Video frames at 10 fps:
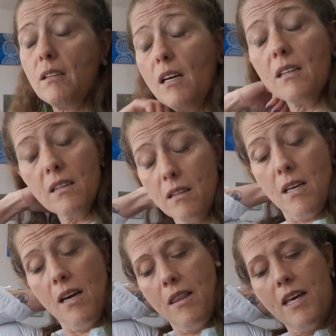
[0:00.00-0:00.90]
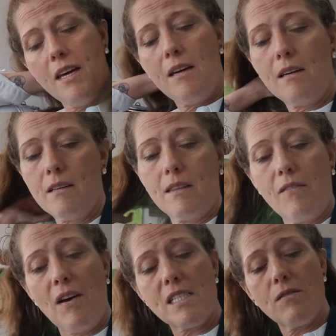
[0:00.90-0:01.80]
That
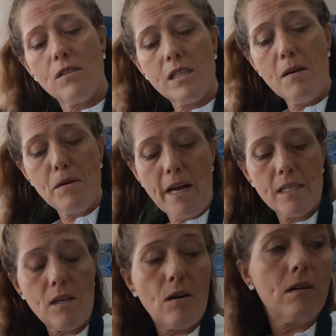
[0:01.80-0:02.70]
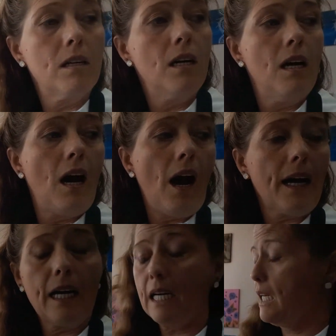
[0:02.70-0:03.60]
the festival is Labor Day, so I
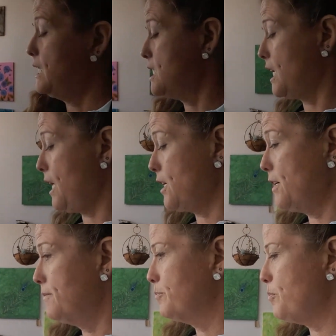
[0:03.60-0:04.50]
gotta get it together.